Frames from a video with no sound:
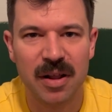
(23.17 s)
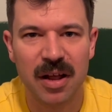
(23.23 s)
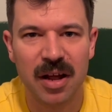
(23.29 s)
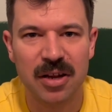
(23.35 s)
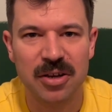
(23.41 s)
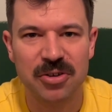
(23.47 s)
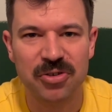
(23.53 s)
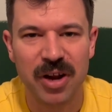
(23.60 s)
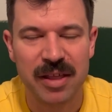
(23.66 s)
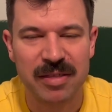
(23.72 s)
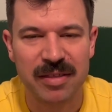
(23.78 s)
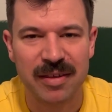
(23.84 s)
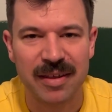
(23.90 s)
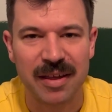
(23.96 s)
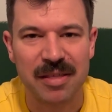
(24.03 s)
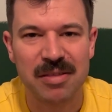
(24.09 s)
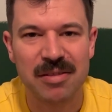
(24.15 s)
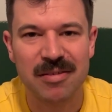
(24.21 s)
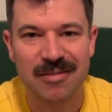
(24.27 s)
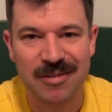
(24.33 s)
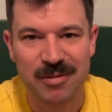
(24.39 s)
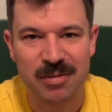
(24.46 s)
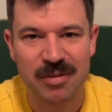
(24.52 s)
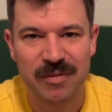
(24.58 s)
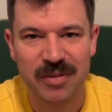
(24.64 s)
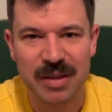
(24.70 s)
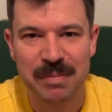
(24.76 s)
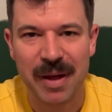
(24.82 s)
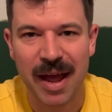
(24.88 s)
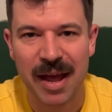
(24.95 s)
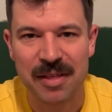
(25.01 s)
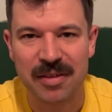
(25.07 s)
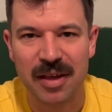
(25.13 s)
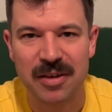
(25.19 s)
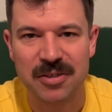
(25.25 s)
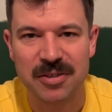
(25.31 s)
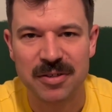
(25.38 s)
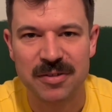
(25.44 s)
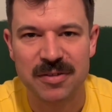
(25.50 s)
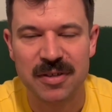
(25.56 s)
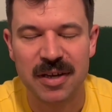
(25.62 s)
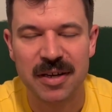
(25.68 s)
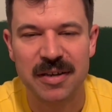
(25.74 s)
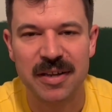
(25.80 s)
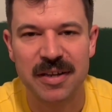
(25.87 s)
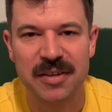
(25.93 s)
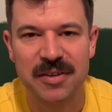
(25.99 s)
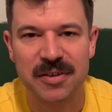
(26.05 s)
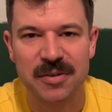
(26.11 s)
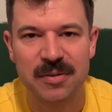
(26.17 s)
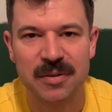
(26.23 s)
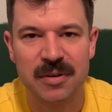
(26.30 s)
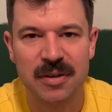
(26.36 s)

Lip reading: addressing exclusively pass catchers on day 2.